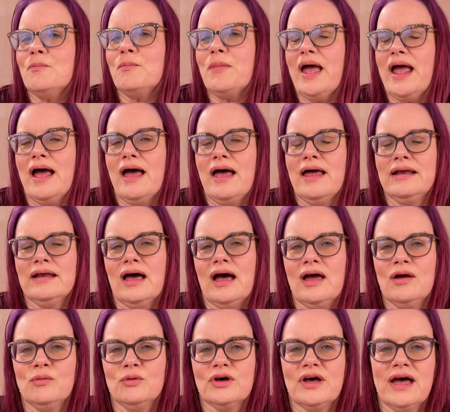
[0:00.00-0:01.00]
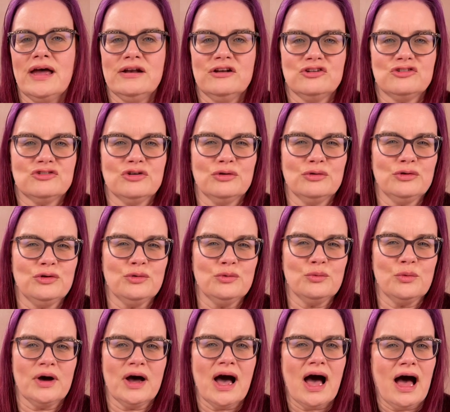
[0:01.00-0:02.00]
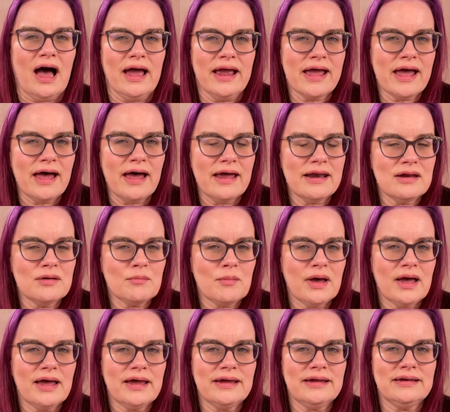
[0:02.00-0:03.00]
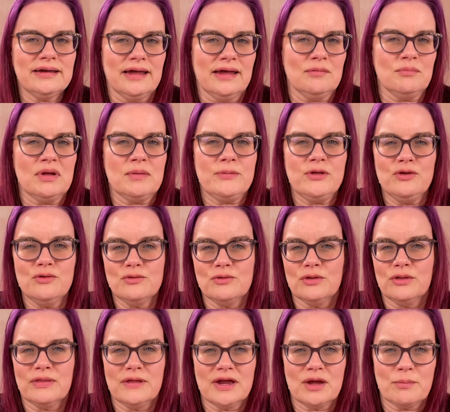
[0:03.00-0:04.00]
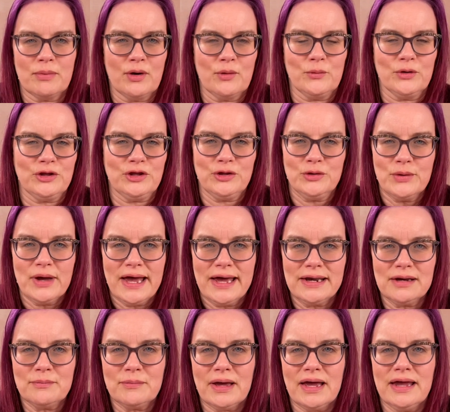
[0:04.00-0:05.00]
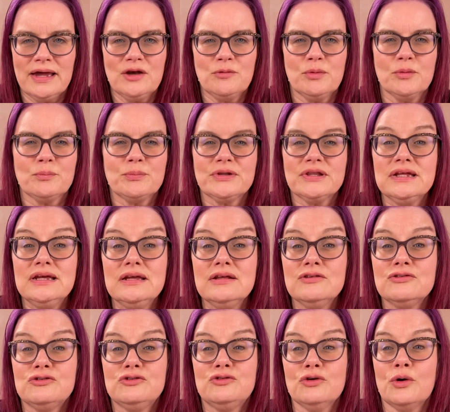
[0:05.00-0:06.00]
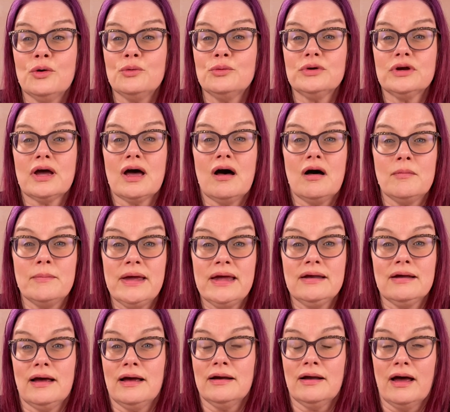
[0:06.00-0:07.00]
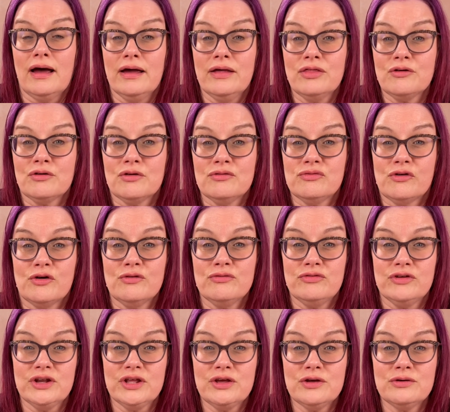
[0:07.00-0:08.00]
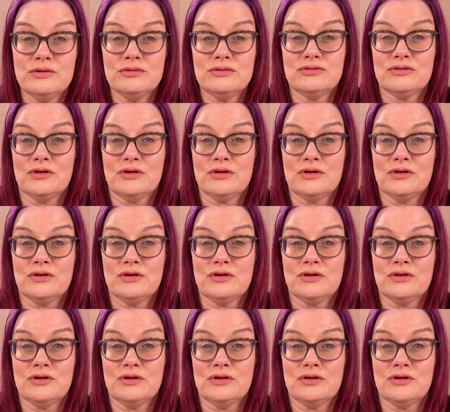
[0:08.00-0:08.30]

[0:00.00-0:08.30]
And I will kind of show you what I had in mind, and maybe you can think about what you had in mind, but please don't comment on either of our videos